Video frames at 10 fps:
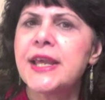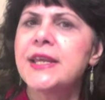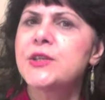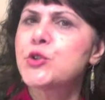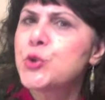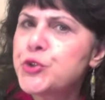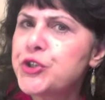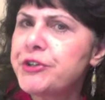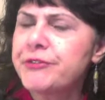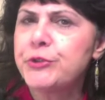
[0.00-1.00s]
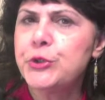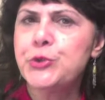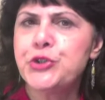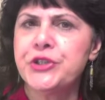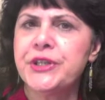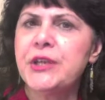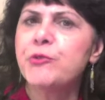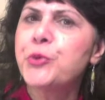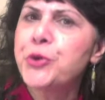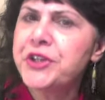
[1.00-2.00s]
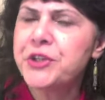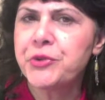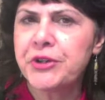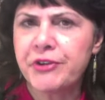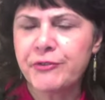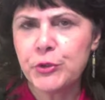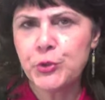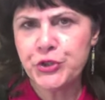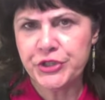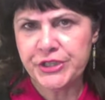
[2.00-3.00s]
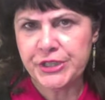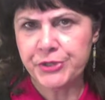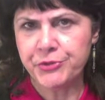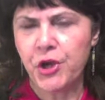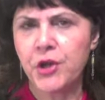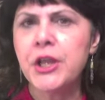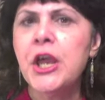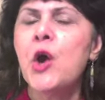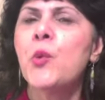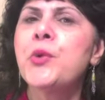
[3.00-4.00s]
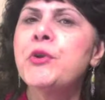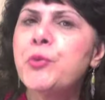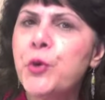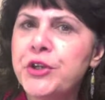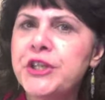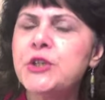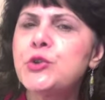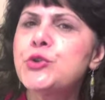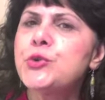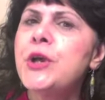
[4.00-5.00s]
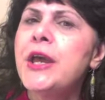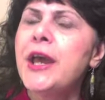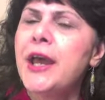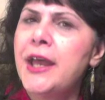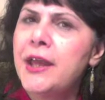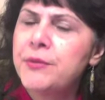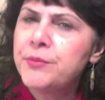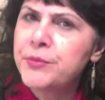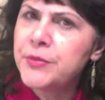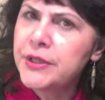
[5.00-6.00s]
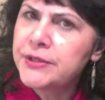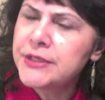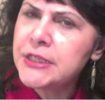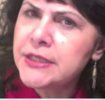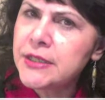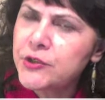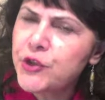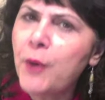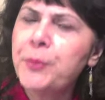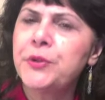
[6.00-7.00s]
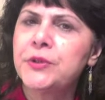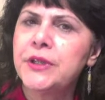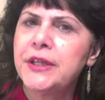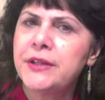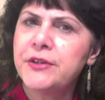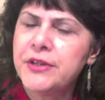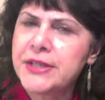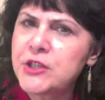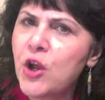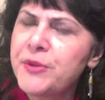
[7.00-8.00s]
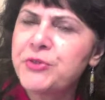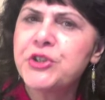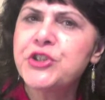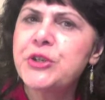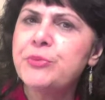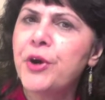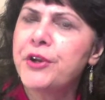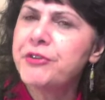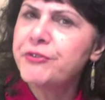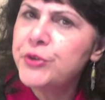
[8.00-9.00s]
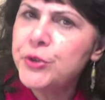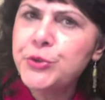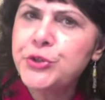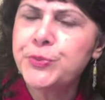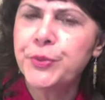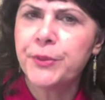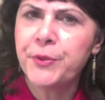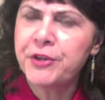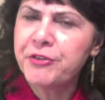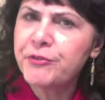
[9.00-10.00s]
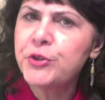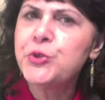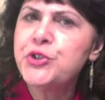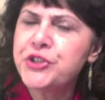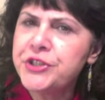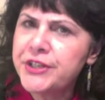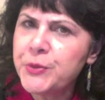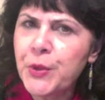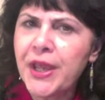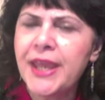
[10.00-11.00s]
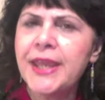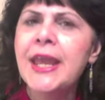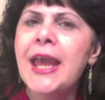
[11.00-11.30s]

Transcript: a social revolution, a worker re revolution in Iran. We're working to um, topple uh, Islamic regime by, revolution, by revolutionary way